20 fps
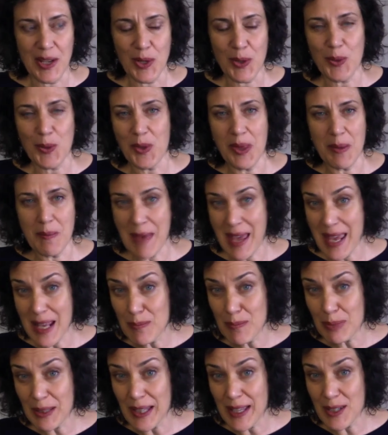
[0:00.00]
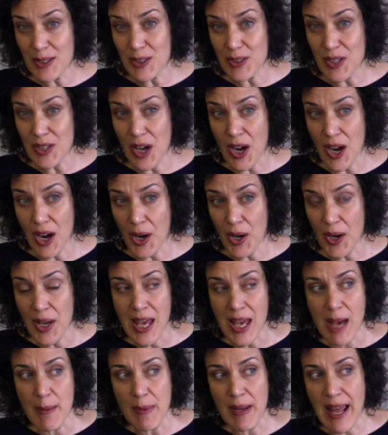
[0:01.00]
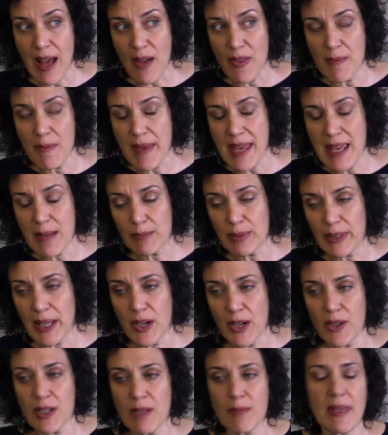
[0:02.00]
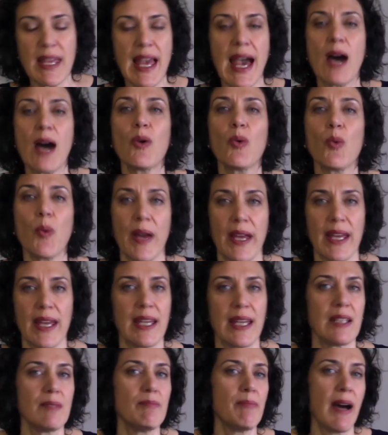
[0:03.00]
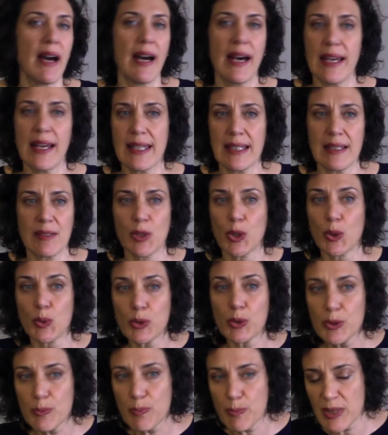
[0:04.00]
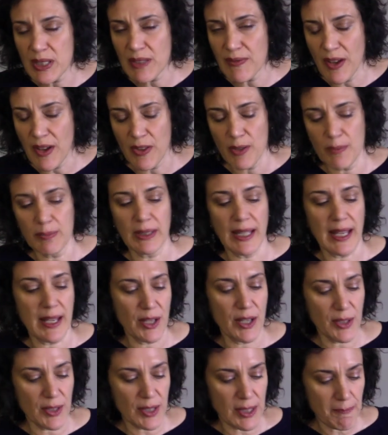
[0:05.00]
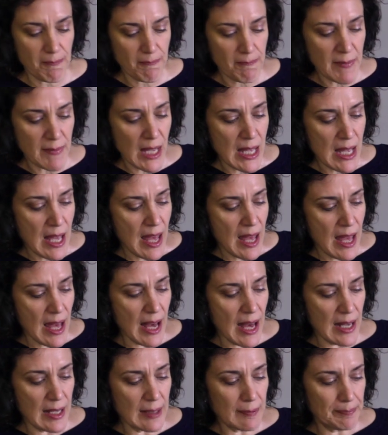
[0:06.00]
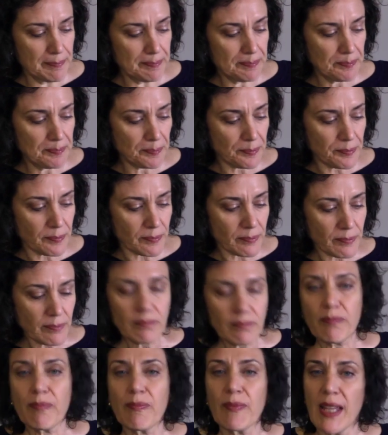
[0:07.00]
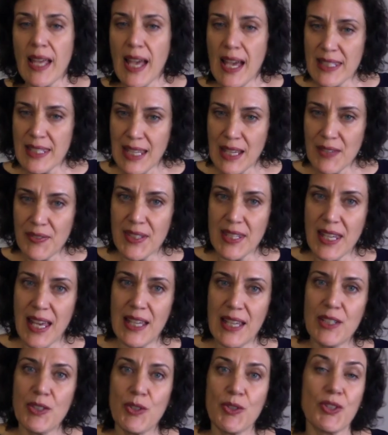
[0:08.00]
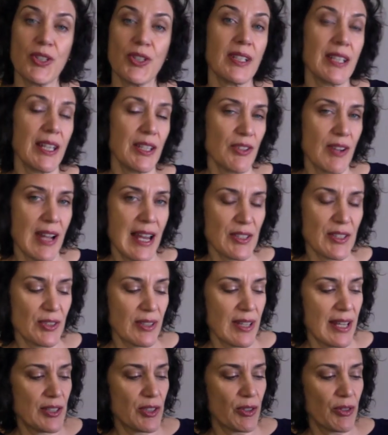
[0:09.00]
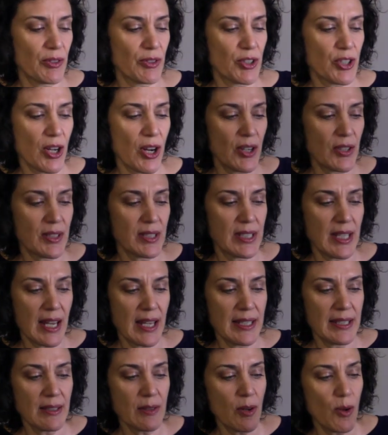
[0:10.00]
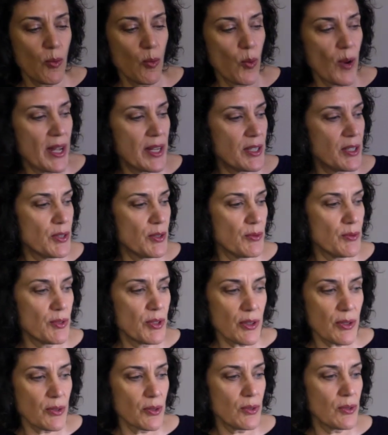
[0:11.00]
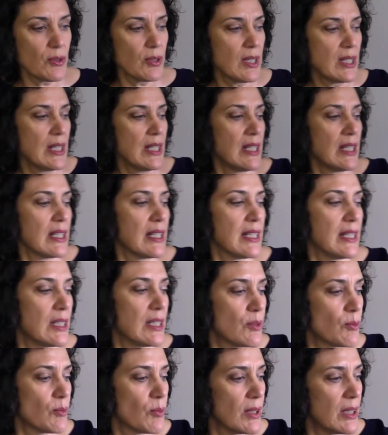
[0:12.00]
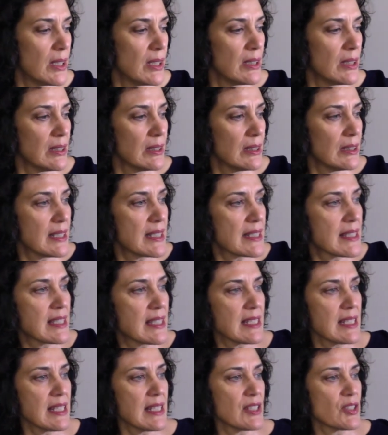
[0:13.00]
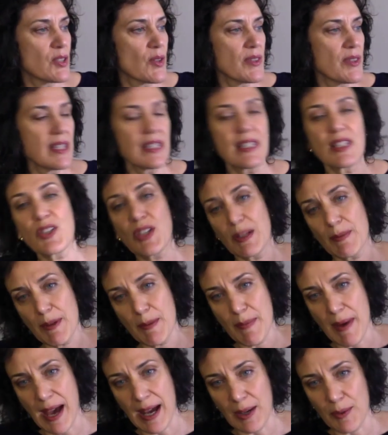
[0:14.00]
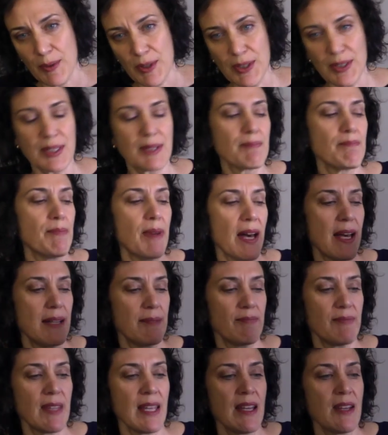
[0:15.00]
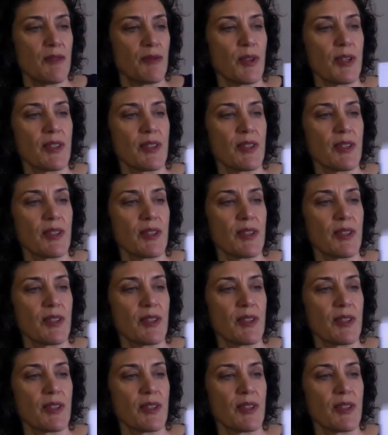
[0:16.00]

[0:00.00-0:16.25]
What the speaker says: who the main players are, but how the main player can be outweighed by groups of other players. As I said, you should get your astrological chart done. When you do, it will, let's see, so this is going to be backwards, but for